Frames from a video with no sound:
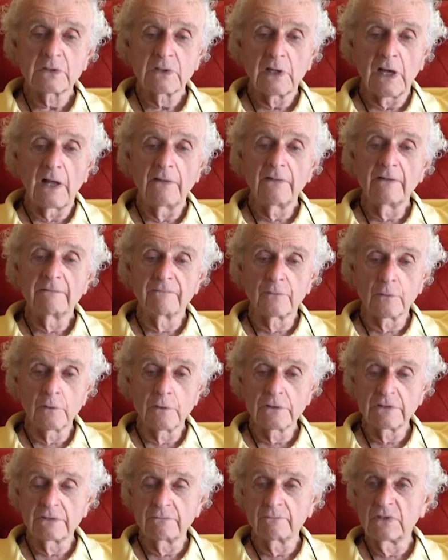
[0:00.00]
on the
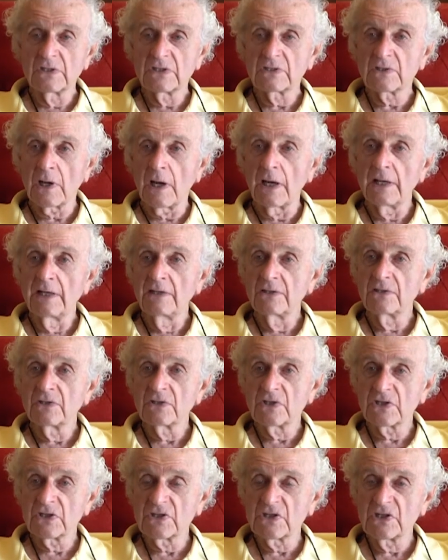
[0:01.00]
verge of deciding to
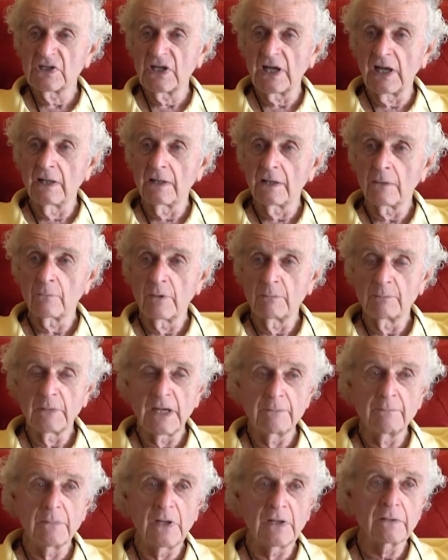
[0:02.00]
just stay there when
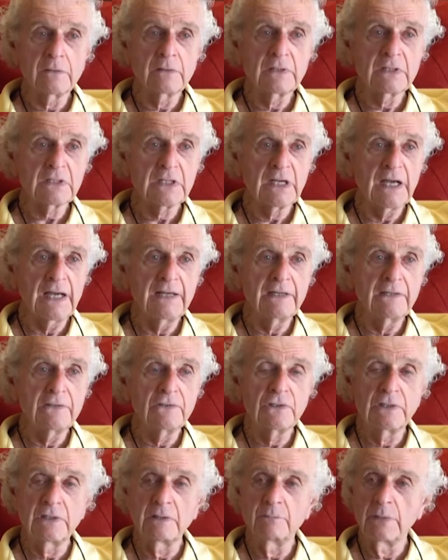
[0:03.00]
my mother decided
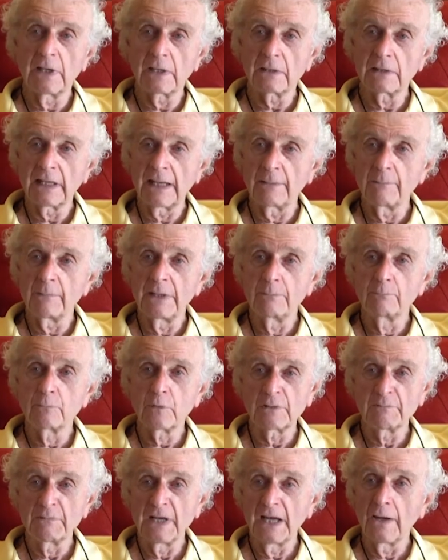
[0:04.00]
she'd better
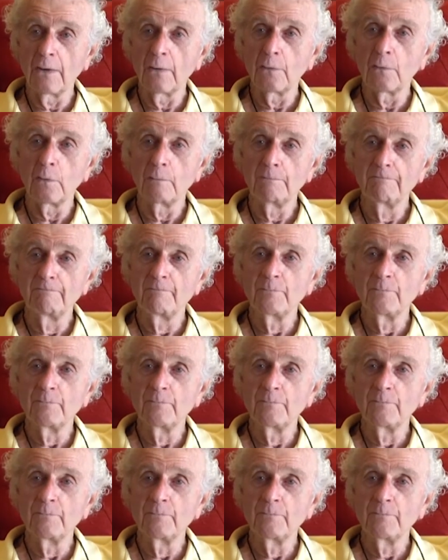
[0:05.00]
bring me home.